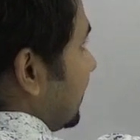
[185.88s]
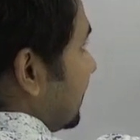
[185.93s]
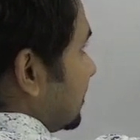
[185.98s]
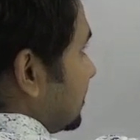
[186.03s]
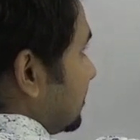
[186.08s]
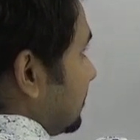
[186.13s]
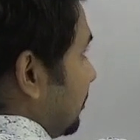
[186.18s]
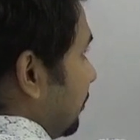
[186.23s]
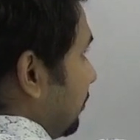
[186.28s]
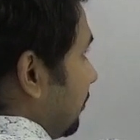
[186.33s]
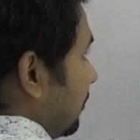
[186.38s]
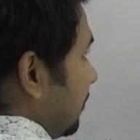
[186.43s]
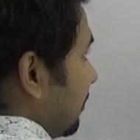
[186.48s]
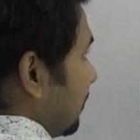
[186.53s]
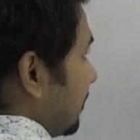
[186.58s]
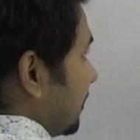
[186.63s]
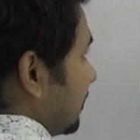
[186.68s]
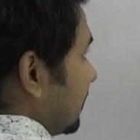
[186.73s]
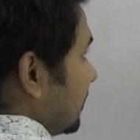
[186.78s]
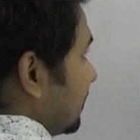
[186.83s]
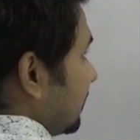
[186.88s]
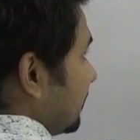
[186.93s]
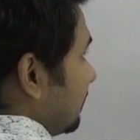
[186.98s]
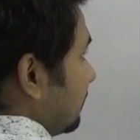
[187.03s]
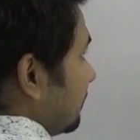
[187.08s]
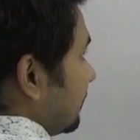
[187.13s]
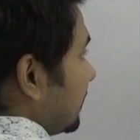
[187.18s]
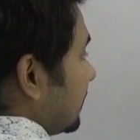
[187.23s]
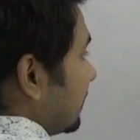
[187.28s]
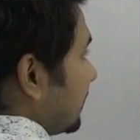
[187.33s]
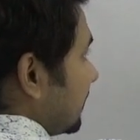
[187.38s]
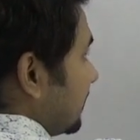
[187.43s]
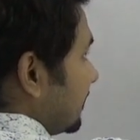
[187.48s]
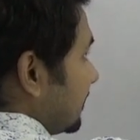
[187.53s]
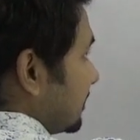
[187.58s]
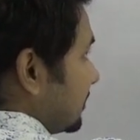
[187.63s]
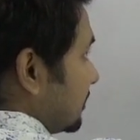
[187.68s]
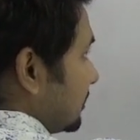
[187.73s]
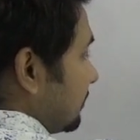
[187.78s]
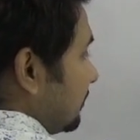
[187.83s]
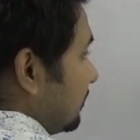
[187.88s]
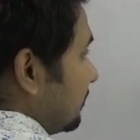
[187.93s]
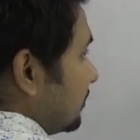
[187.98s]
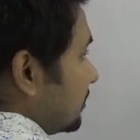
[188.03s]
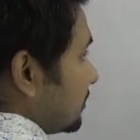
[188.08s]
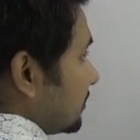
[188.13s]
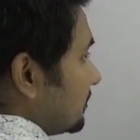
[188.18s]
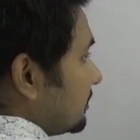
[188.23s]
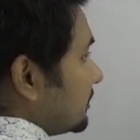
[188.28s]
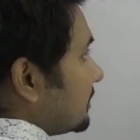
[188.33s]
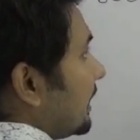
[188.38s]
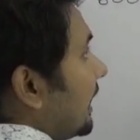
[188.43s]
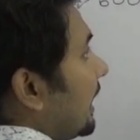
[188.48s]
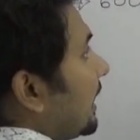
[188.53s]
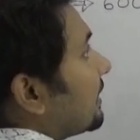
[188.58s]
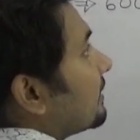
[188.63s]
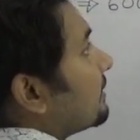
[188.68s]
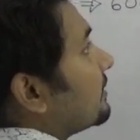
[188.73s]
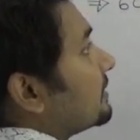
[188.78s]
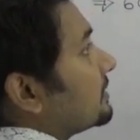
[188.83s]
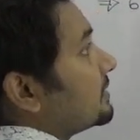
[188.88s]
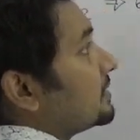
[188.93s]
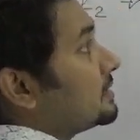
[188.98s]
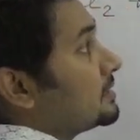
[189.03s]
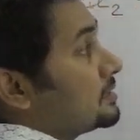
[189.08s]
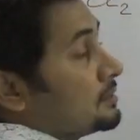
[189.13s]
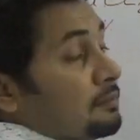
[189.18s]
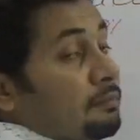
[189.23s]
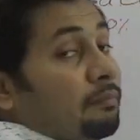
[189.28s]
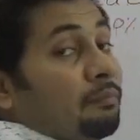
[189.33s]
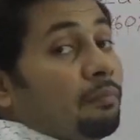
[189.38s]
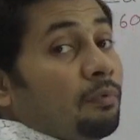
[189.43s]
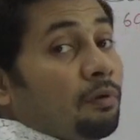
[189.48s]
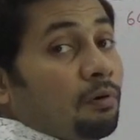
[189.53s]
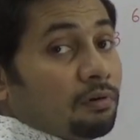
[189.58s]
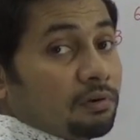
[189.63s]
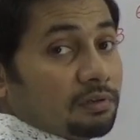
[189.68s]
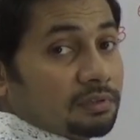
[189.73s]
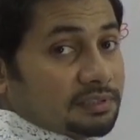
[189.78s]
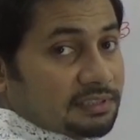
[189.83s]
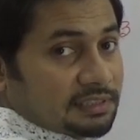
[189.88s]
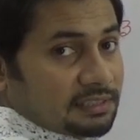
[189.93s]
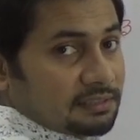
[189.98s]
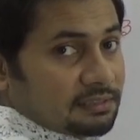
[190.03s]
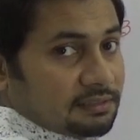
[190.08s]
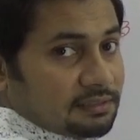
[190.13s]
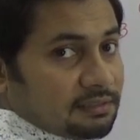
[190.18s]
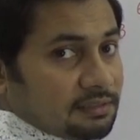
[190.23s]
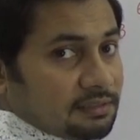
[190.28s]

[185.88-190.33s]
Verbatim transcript: is poured within these solutions and this is molten.